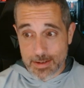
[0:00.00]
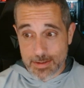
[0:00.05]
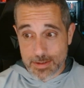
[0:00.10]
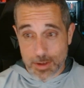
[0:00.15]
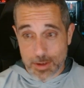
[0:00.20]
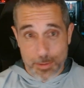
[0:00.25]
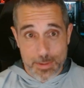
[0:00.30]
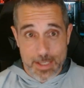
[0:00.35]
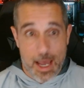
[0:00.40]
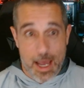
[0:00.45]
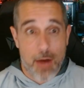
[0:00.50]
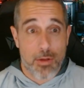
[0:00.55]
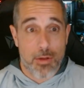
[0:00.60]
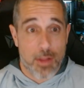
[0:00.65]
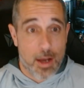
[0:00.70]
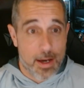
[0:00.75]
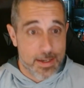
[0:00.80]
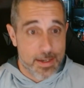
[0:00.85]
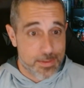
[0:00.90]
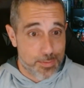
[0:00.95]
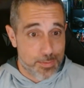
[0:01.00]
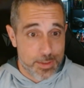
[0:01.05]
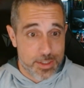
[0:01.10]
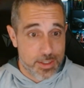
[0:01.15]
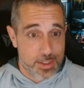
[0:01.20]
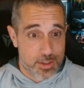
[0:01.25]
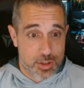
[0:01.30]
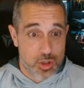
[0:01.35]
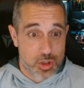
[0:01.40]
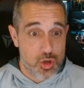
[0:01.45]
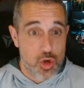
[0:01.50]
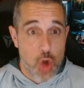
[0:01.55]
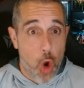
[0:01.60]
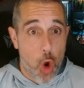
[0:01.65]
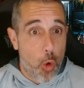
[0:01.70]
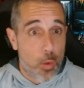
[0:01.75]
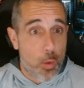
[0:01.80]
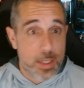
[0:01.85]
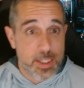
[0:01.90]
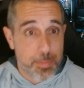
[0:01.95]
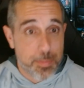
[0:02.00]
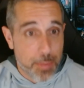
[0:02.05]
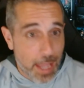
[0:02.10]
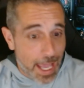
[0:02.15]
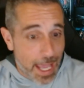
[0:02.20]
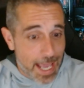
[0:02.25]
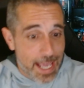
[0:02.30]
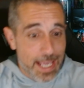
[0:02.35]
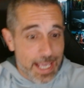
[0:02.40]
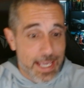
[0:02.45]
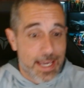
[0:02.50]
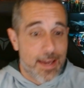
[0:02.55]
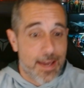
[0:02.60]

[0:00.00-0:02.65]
Star Wars Outlaws, which is just no one's playing.